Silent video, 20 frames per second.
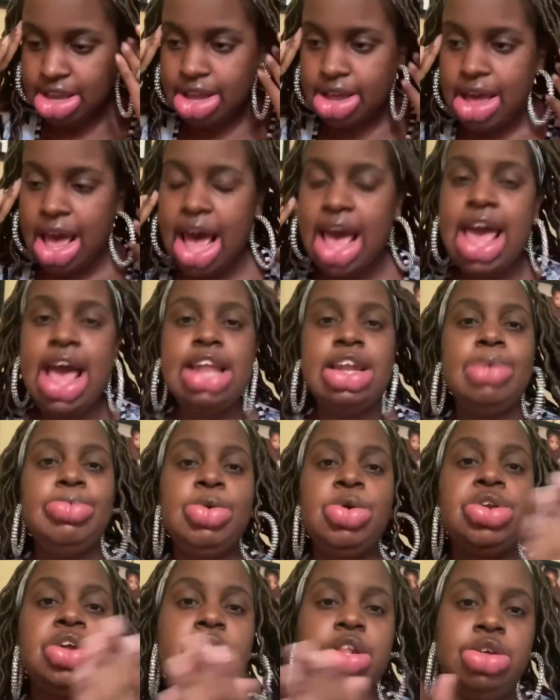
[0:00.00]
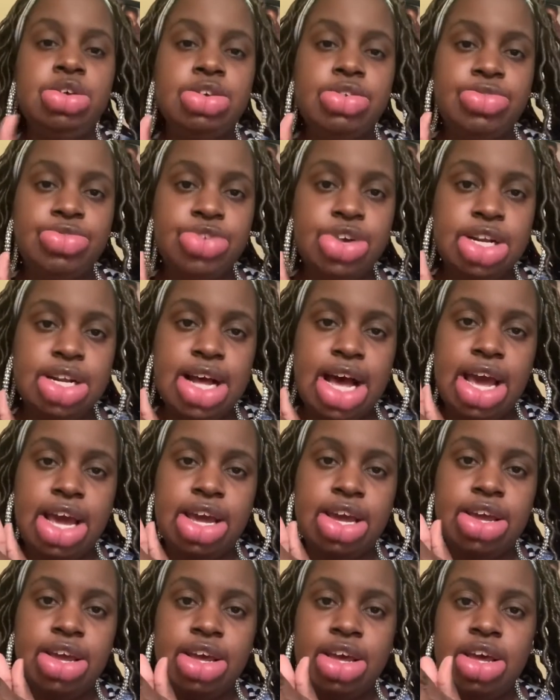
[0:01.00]
had to be on a gluten-free
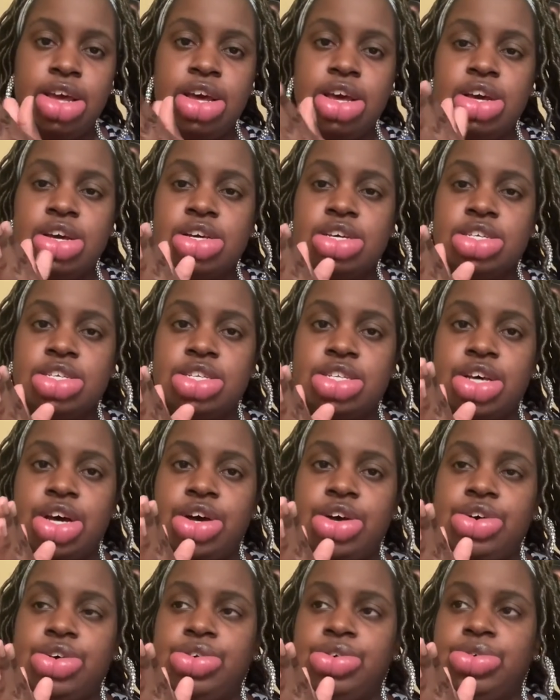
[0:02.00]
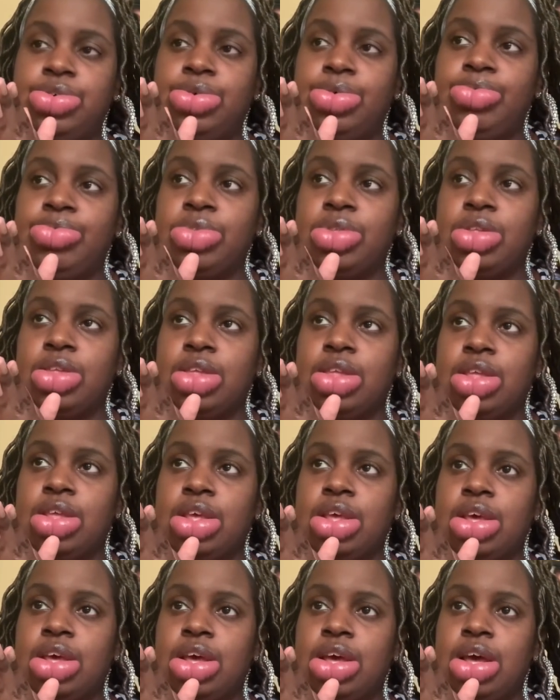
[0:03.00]
diet. So
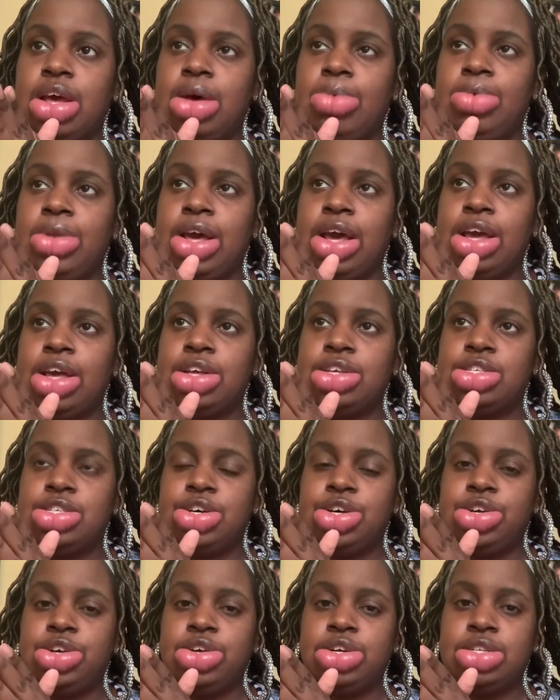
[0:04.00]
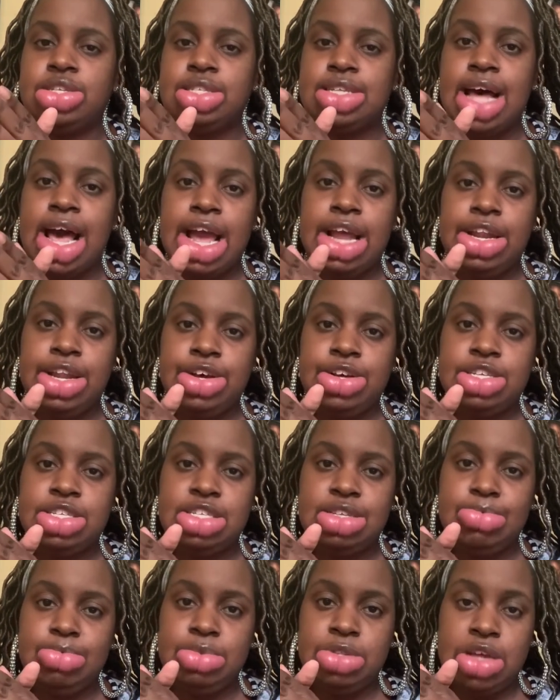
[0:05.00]
I'm like, so you're
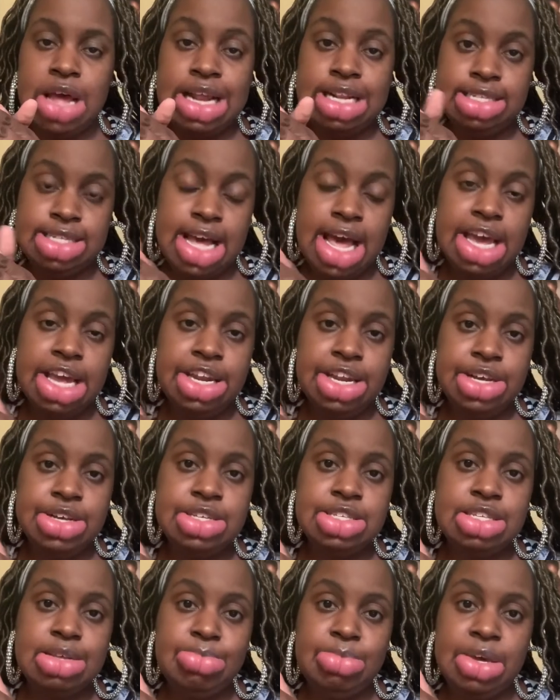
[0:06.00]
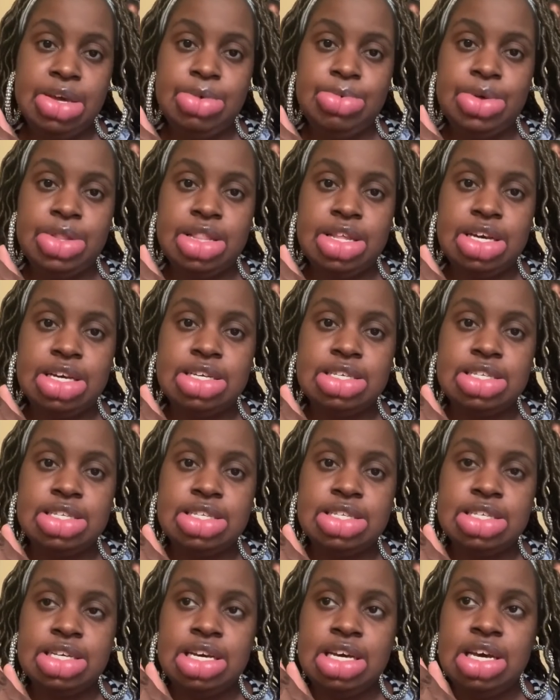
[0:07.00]
diagnosing me with
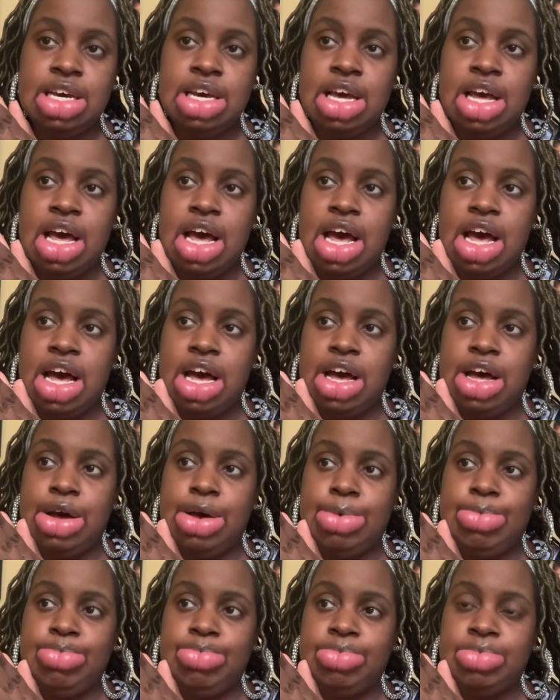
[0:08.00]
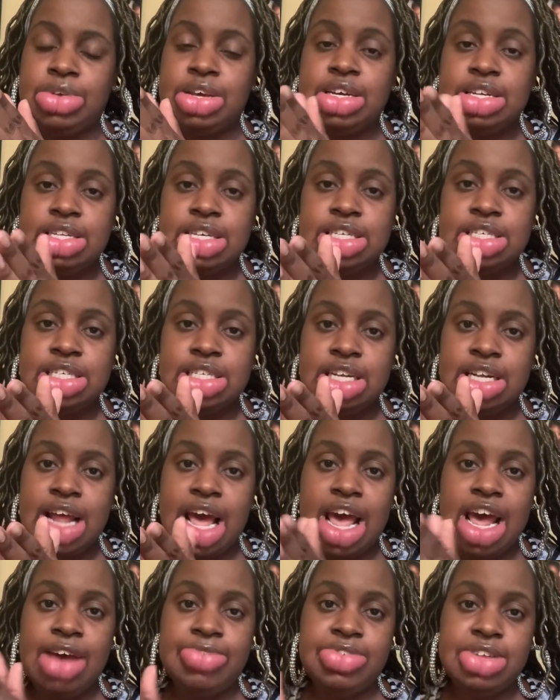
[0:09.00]
this condition.
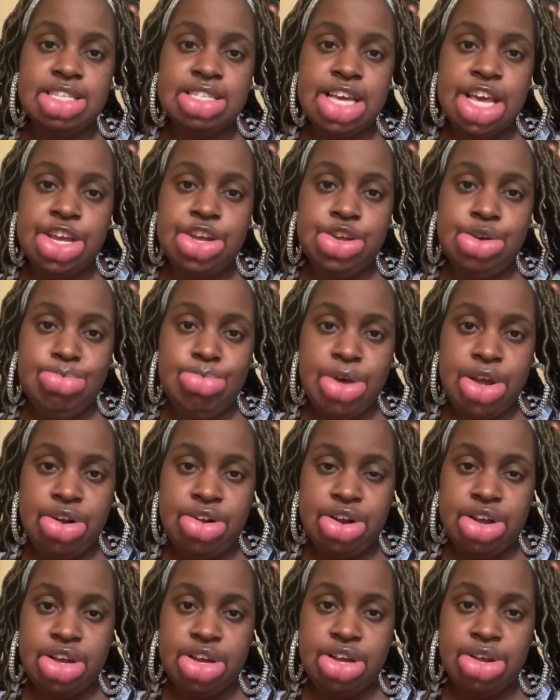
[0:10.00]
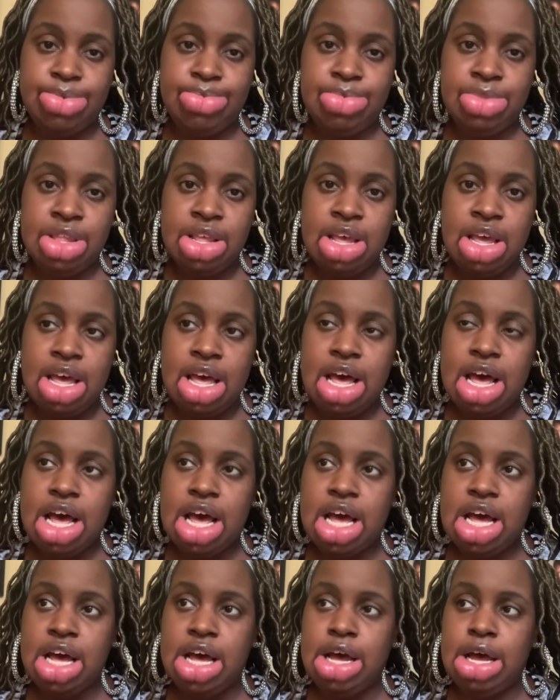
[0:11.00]
I have to take Humira.
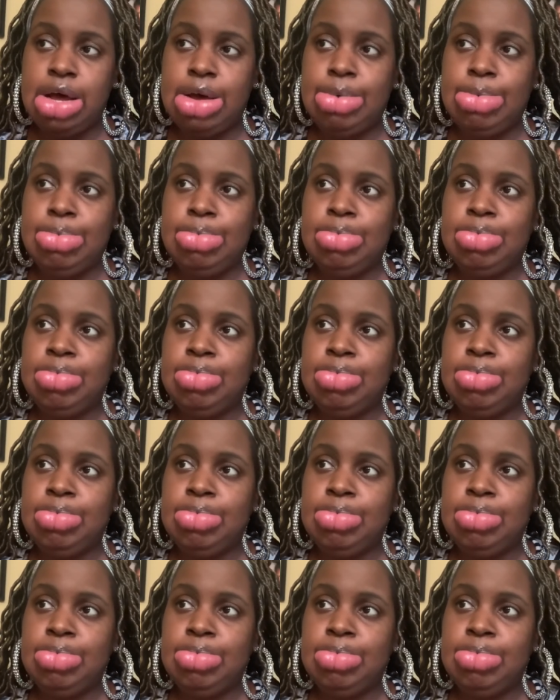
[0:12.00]
I